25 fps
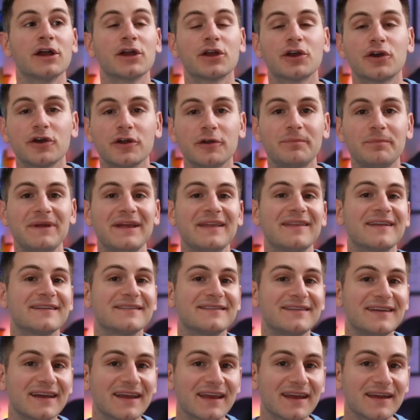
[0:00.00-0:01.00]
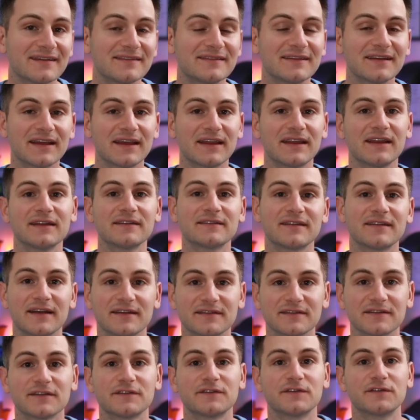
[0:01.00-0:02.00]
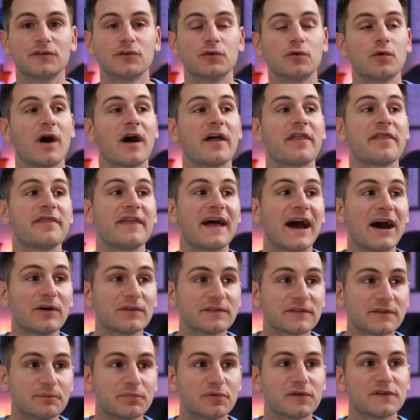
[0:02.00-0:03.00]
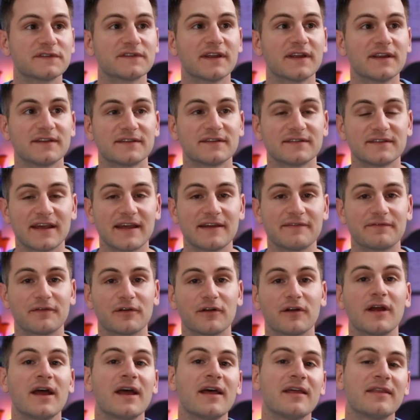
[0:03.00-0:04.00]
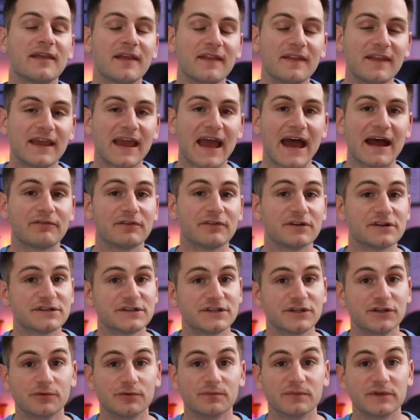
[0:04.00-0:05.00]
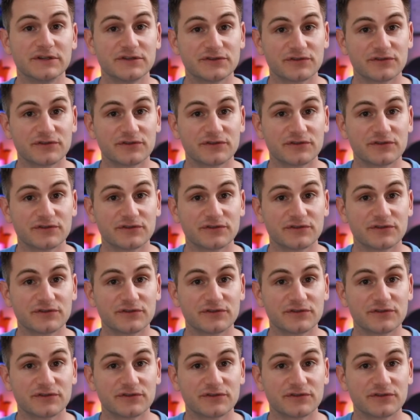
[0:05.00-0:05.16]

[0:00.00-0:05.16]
could be the ticket to getting Tesla to 1000% safer than the average human